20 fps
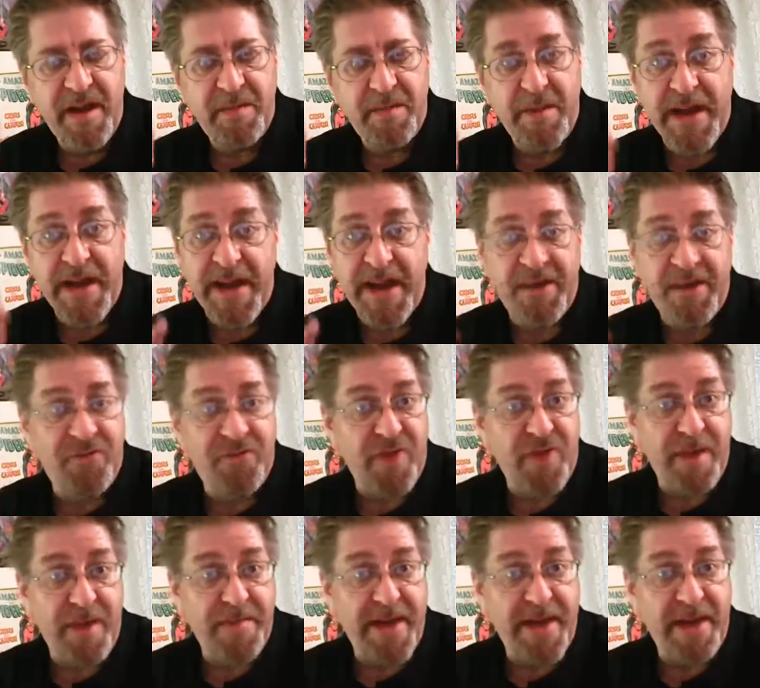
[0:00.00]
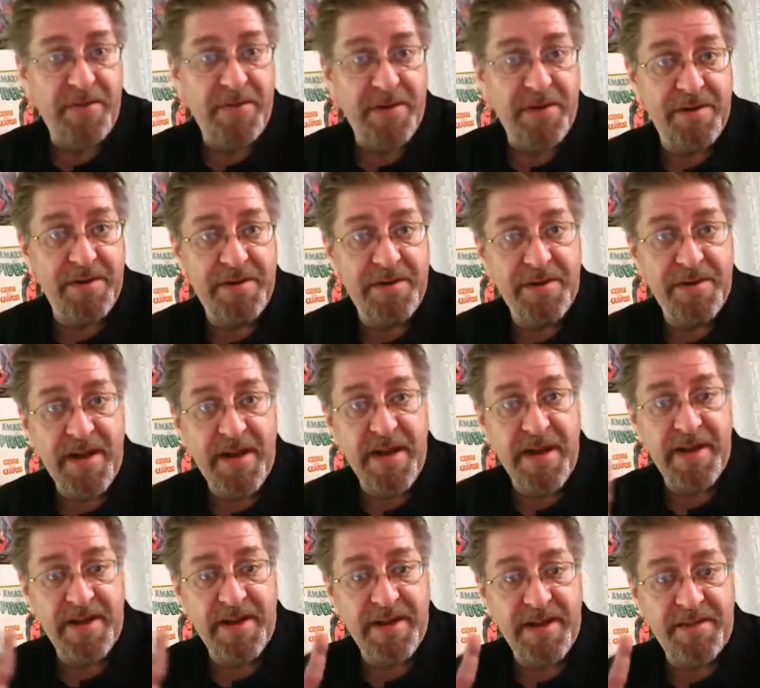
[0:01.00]
but I had to drop that one
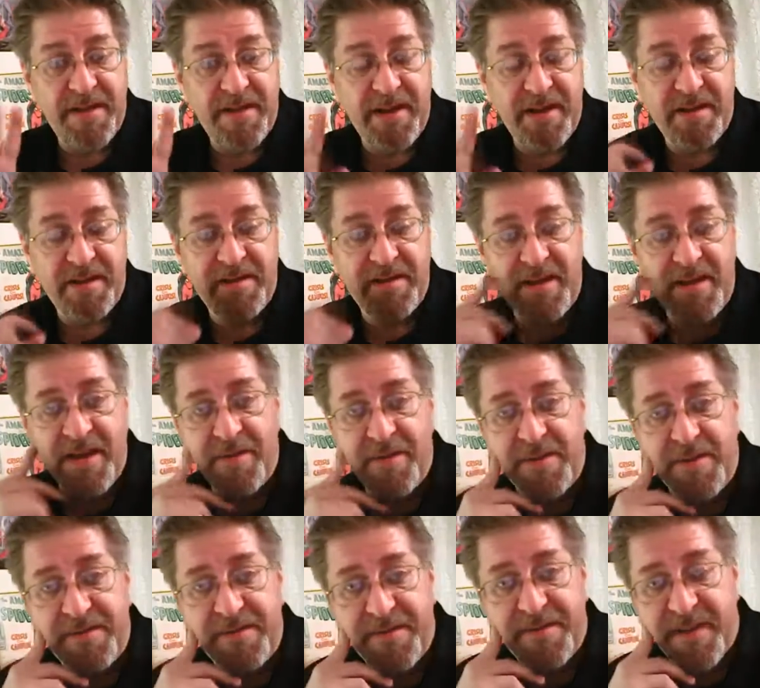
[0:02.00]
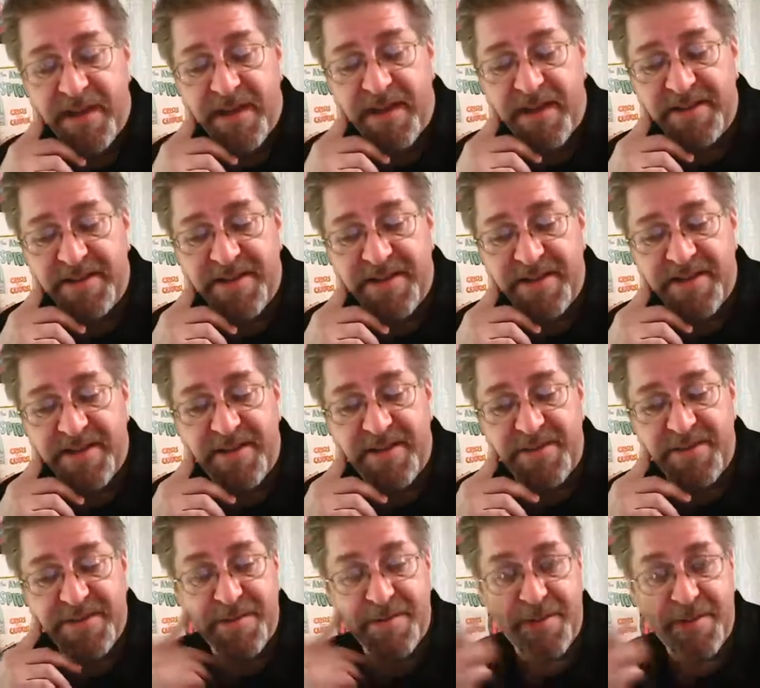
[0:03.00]
and get the other one for the contest.
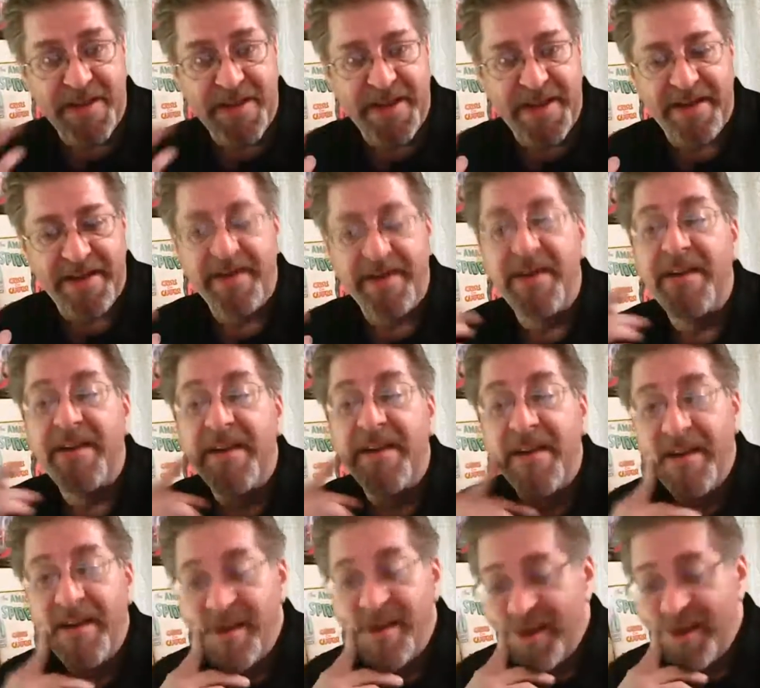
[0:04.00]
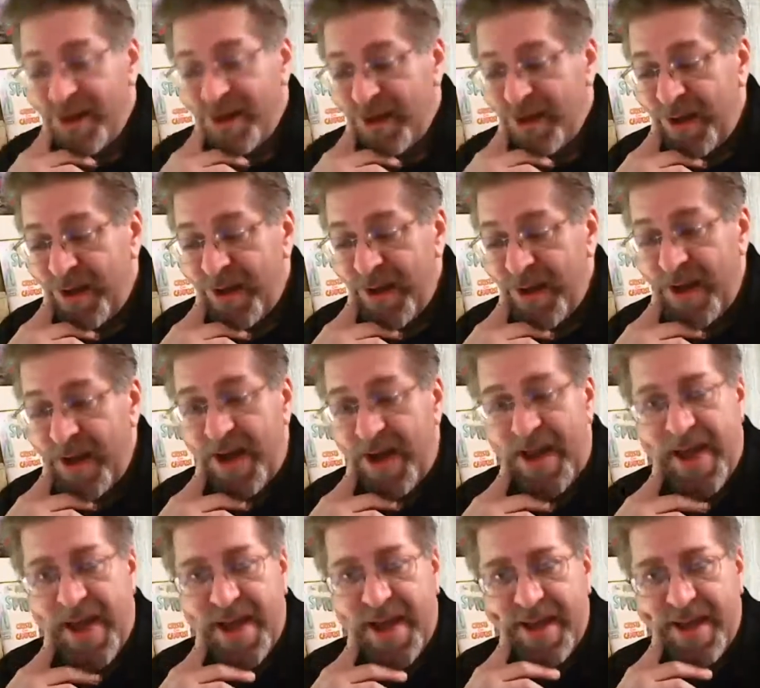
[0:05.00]
That was the plan.
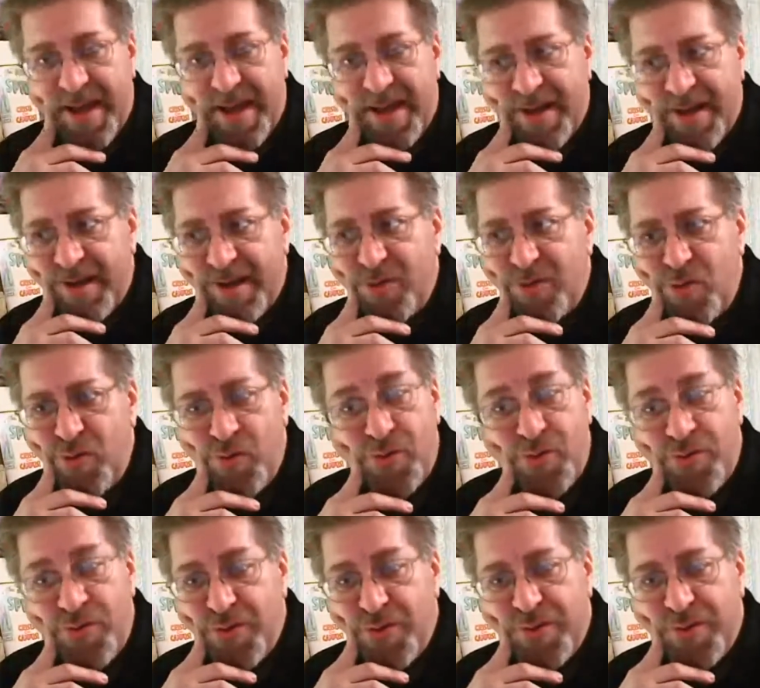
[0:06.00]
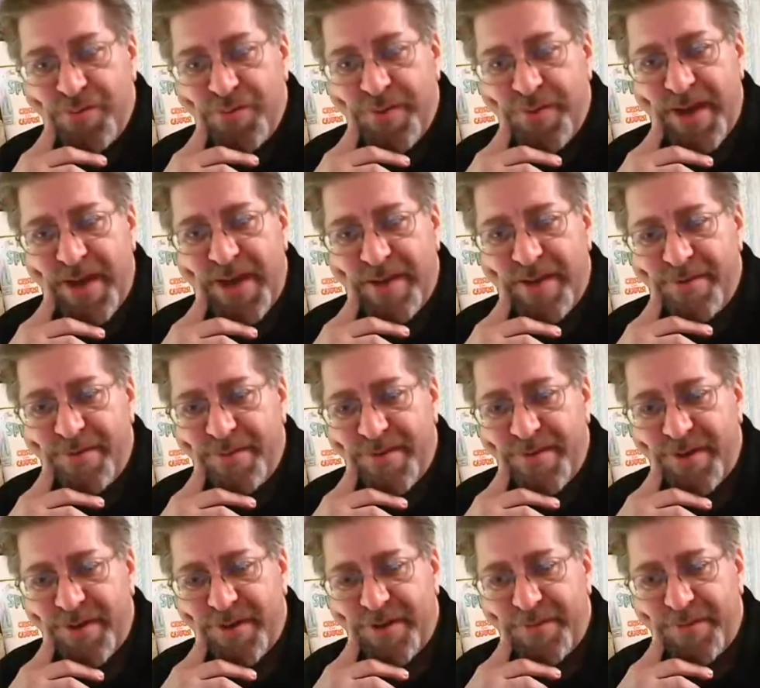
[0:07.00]
Yeah.
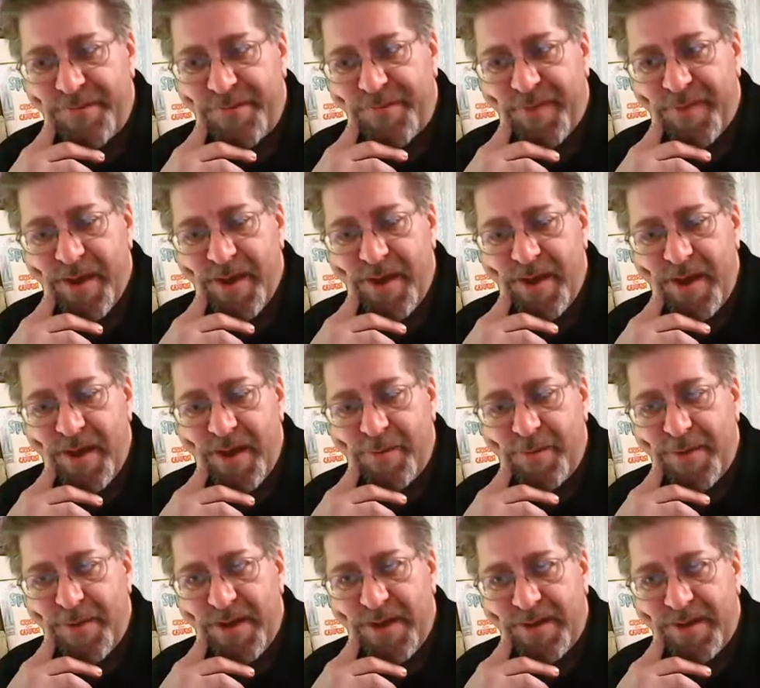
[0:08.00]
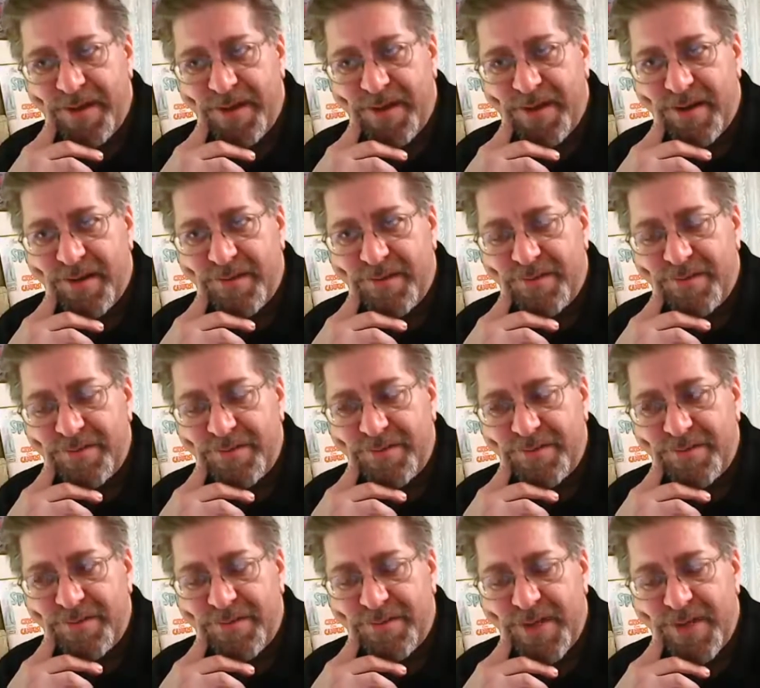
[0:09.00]
So, but
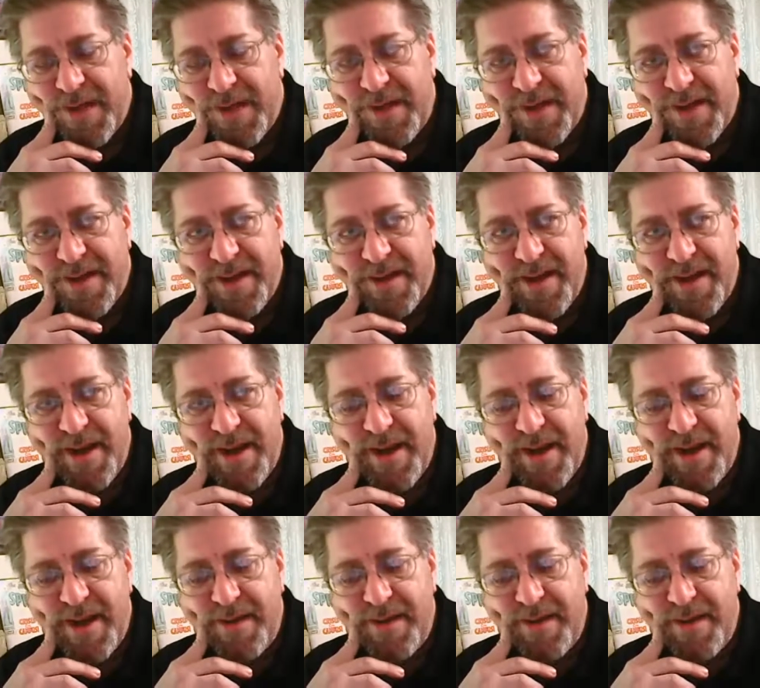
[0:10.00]
I like I